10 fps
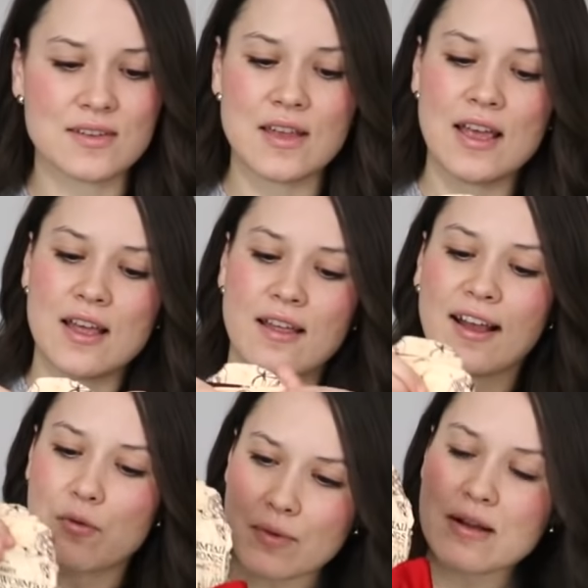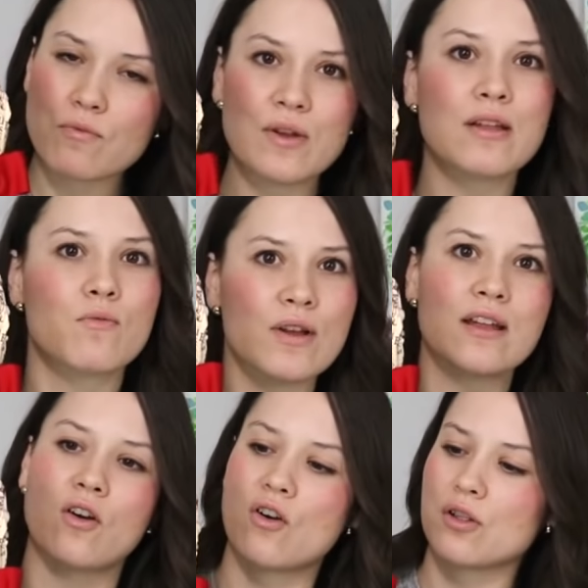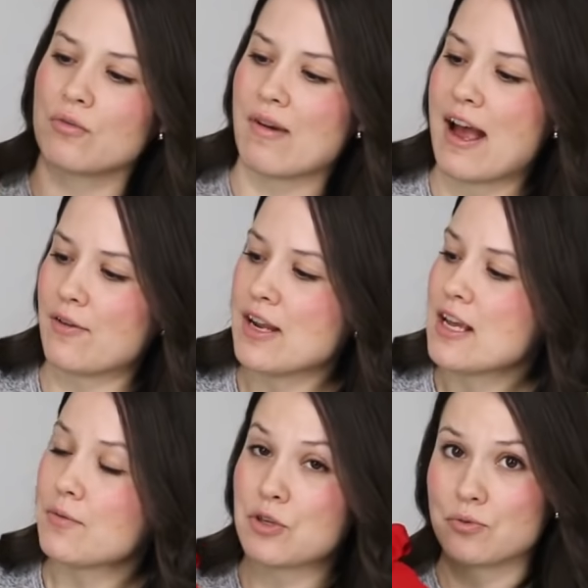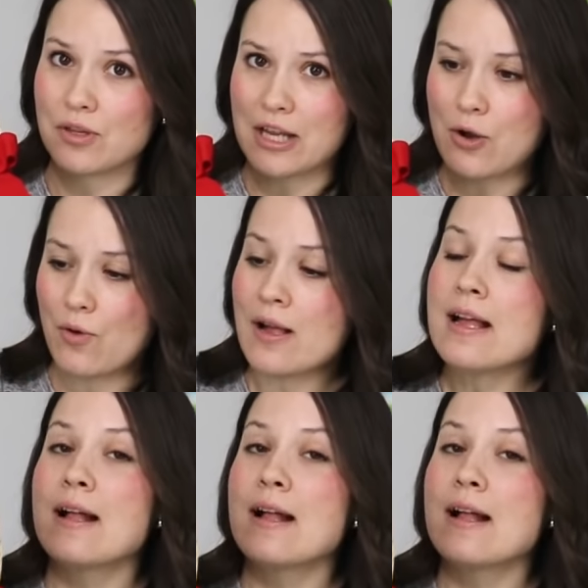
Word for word: is like a win-win-win all around, which is really cool.